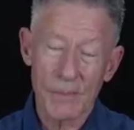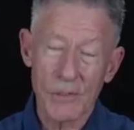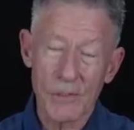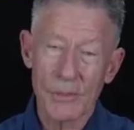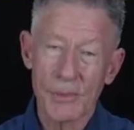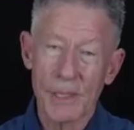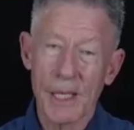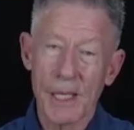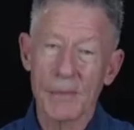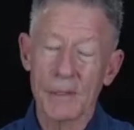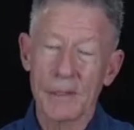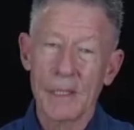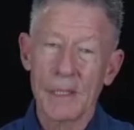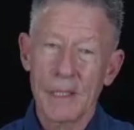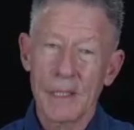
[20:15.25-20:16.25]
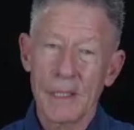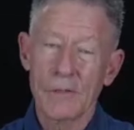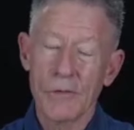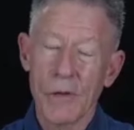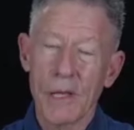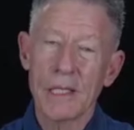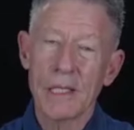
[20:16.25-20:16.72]
She became a
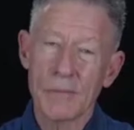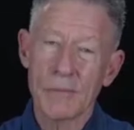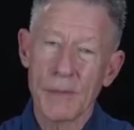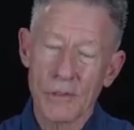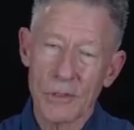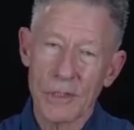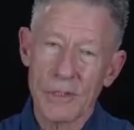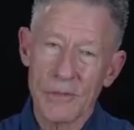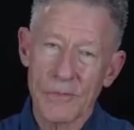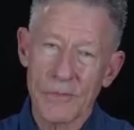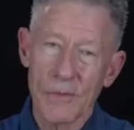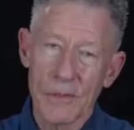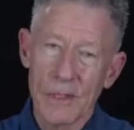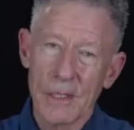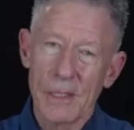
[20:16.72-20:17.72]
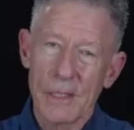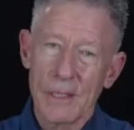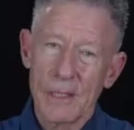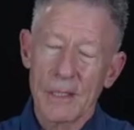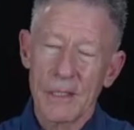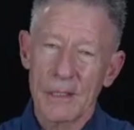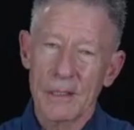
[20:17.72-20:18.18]
training specialist for
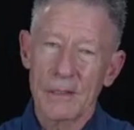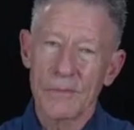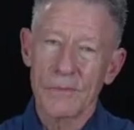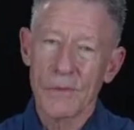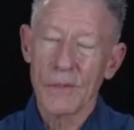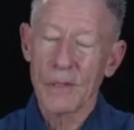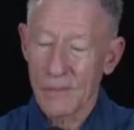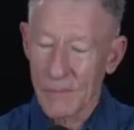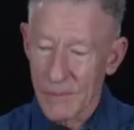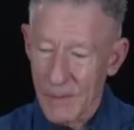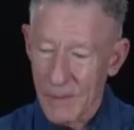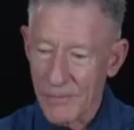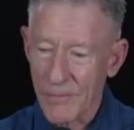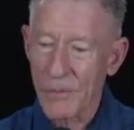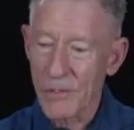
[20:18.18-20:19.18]
other